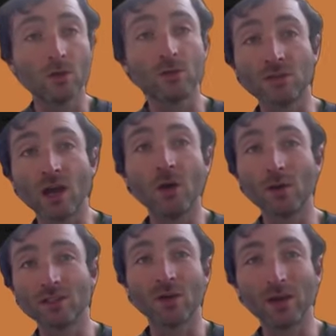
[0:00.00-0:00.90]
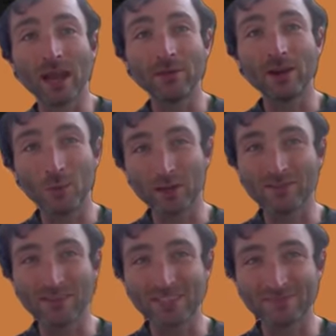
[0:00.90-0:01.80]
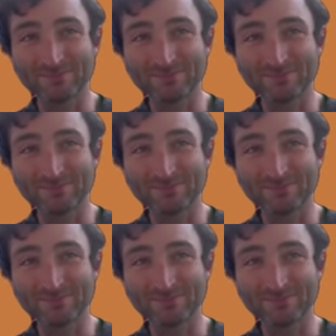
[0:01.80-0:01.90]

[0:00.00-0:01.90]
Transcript: good scope. So let me know what you think.